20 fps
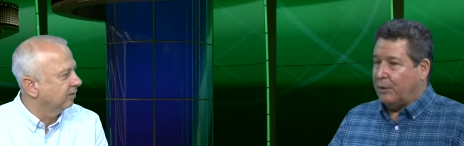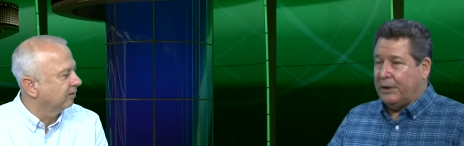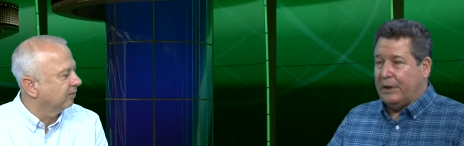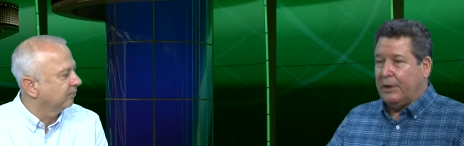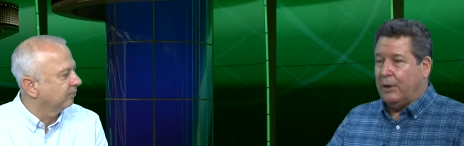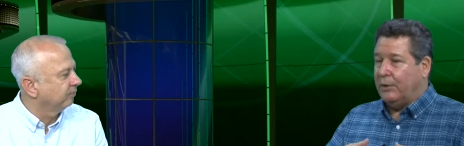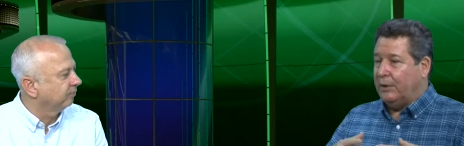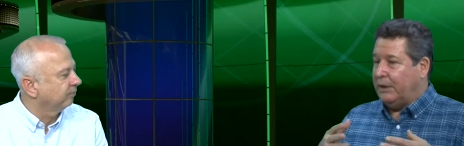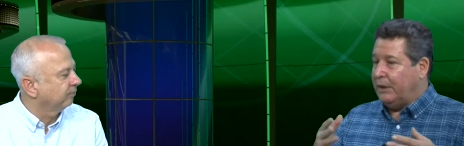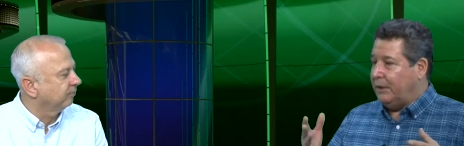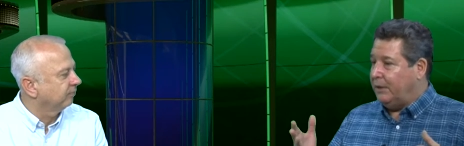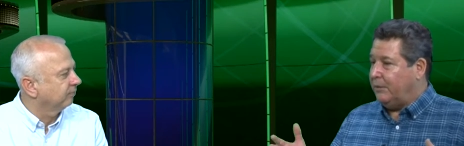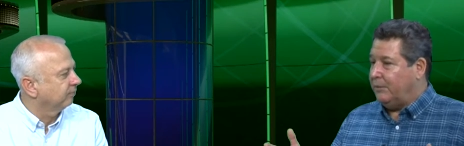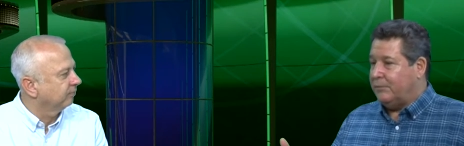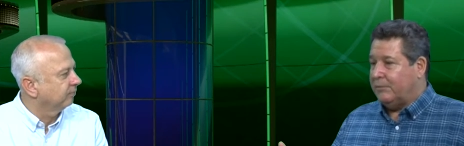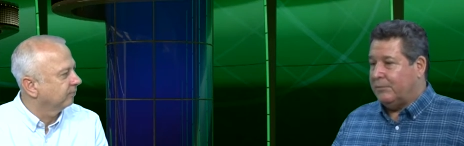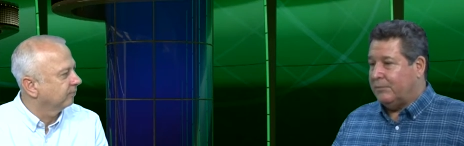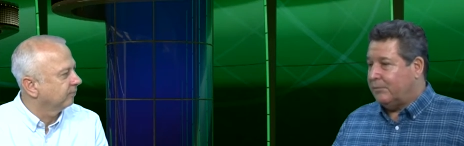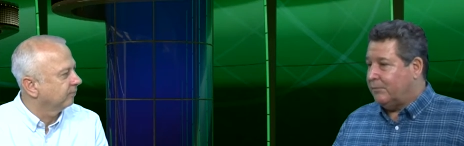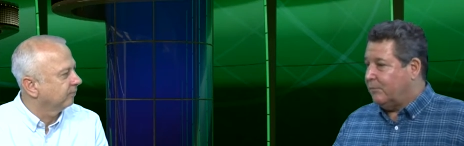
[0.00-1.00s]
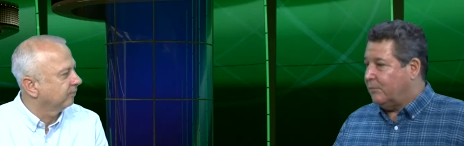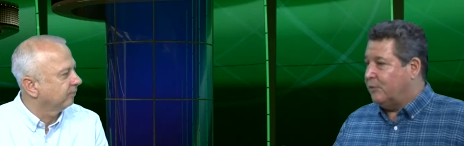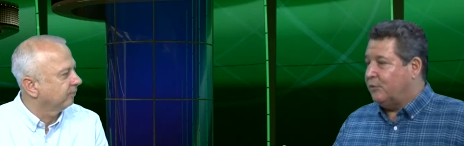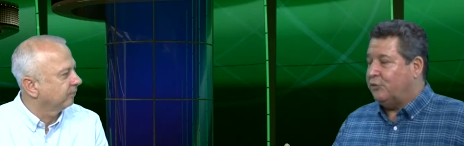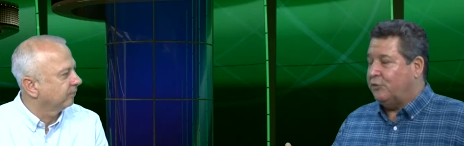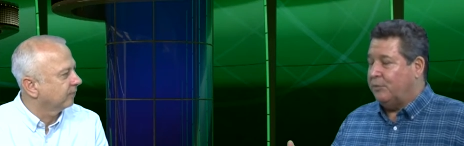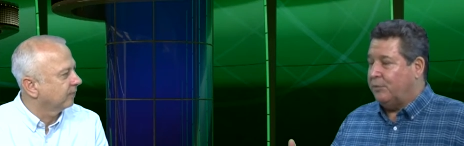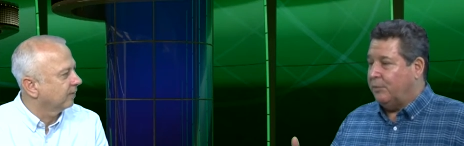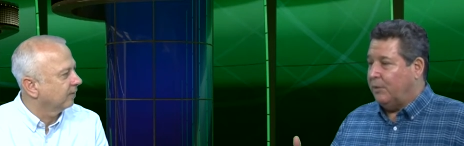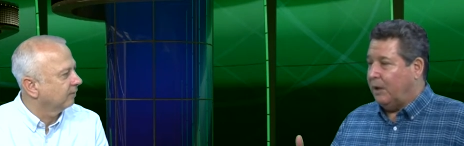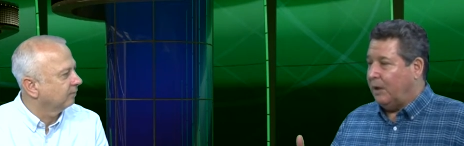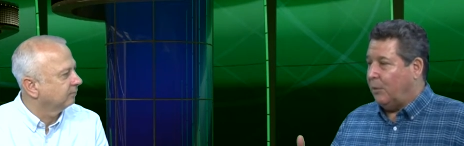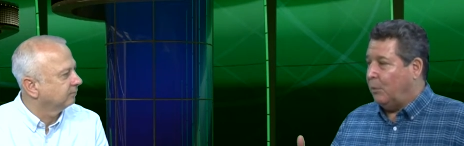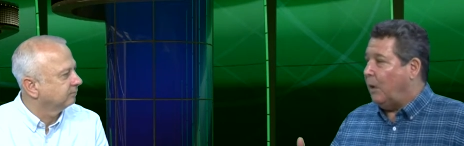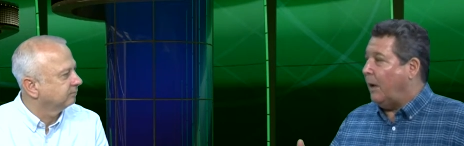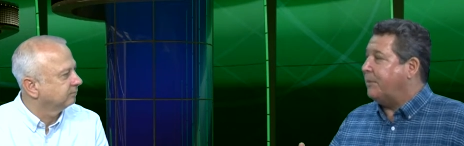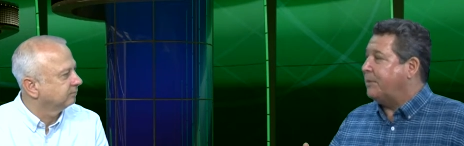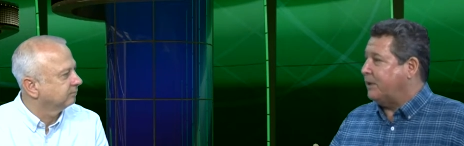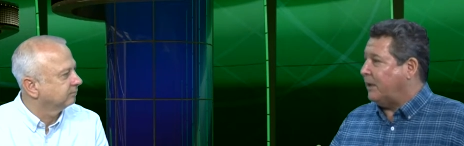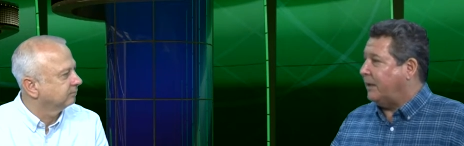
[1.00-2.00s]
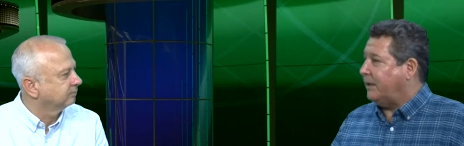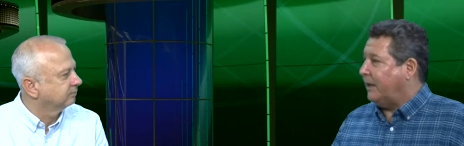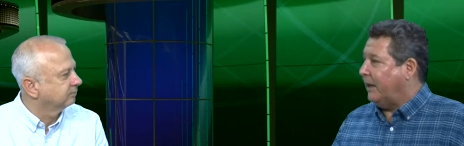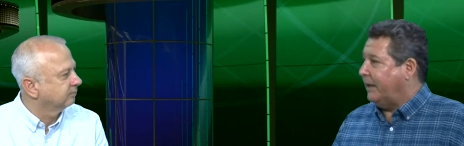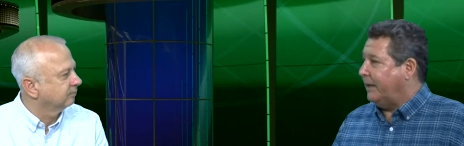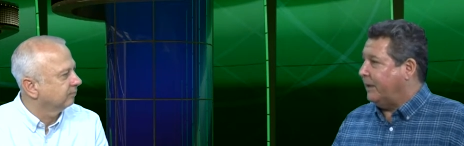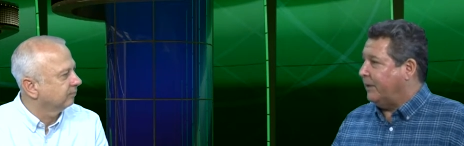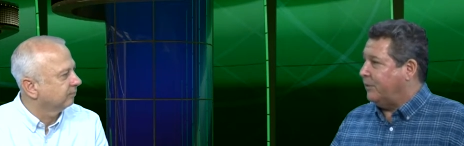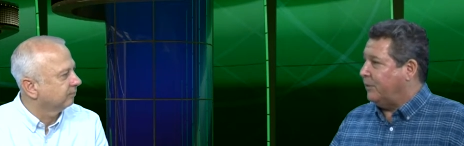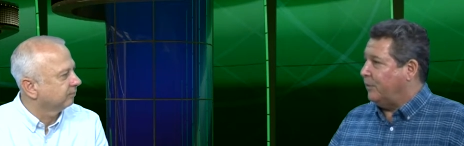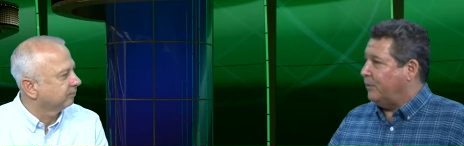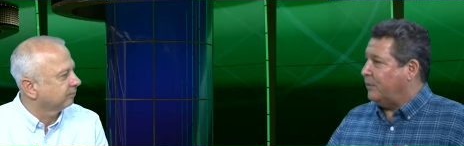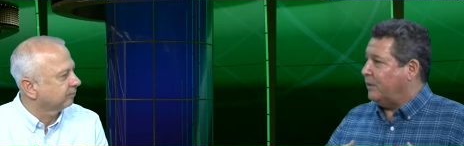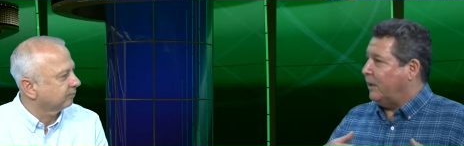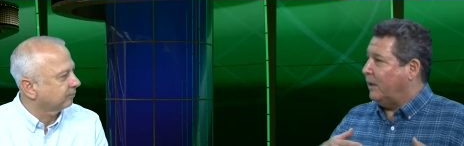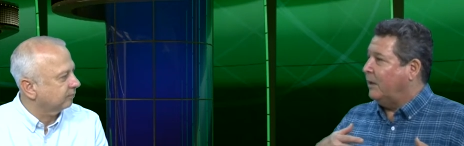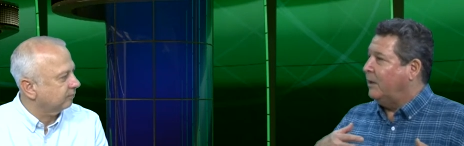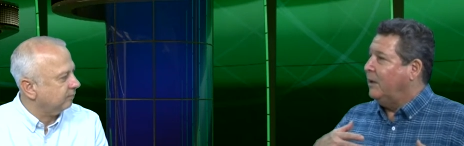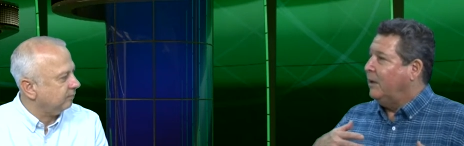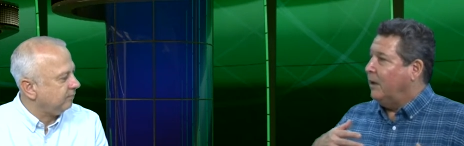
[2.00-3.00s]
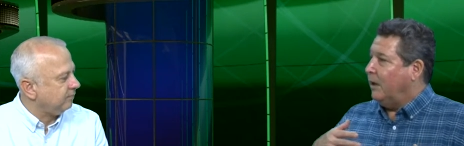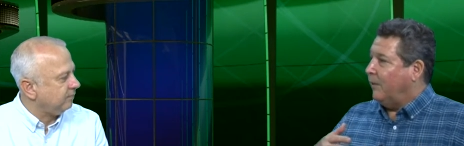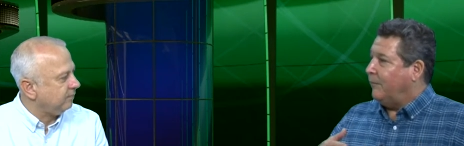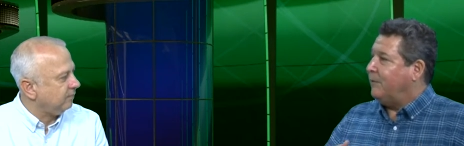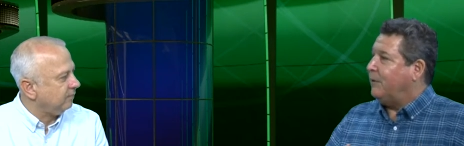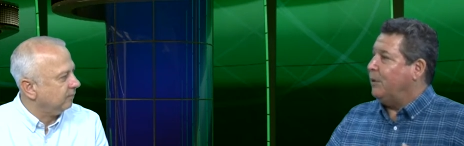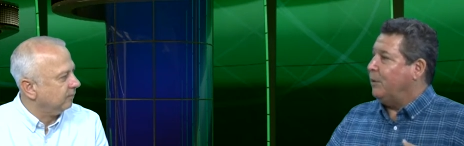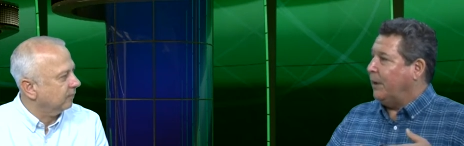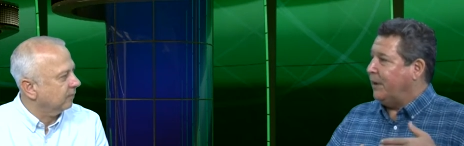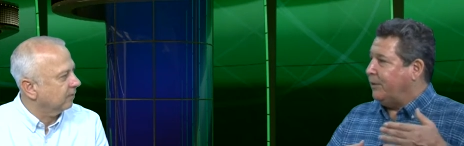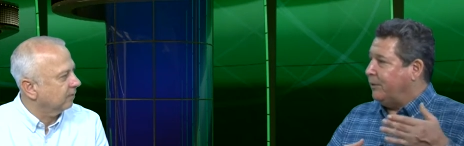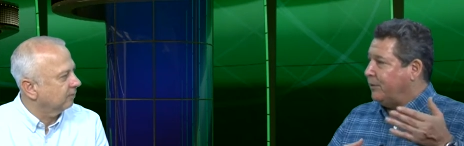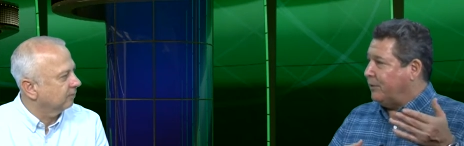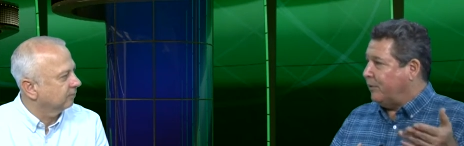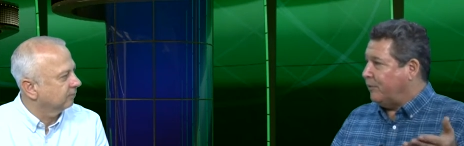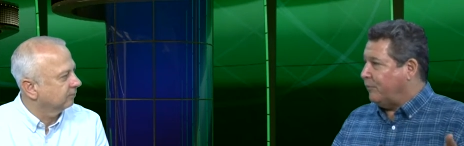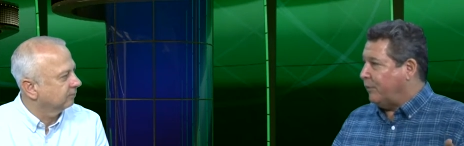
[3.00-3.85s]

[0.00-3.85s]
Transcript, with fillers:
Speaker 1: the only uh, website like it. There's a, a few others. There's